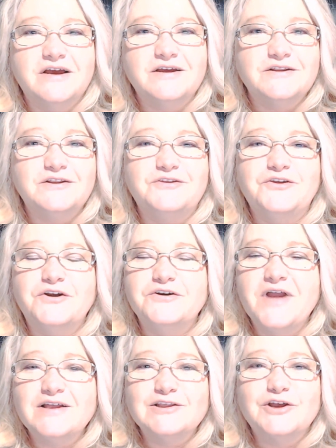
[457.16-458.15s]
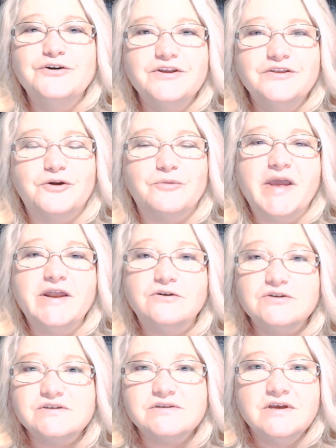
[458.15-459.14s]
they're not learning their
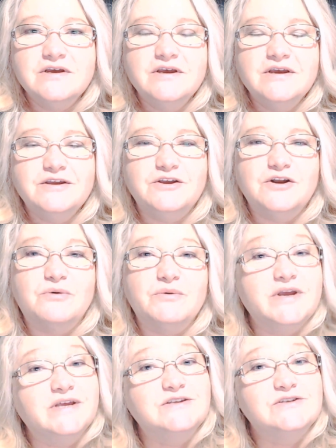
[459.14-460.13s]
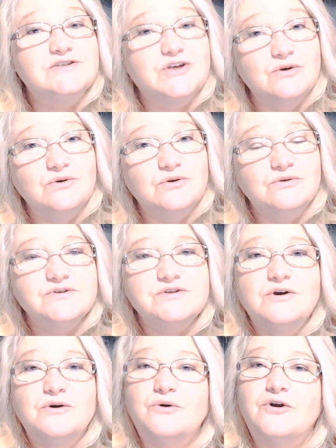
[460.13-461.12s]
manners, in schools
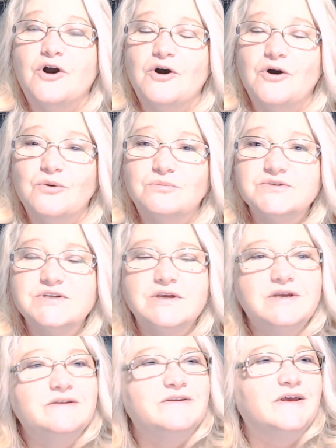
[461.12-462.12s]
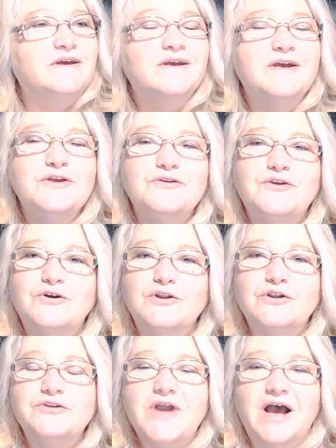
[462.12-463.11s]
or homes. They're
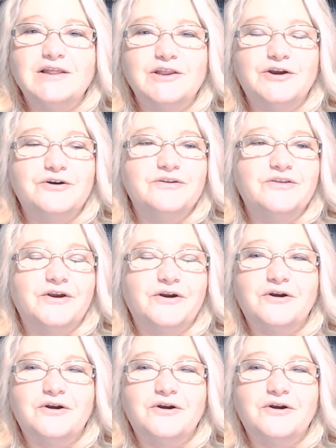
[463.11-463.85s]
not learning their,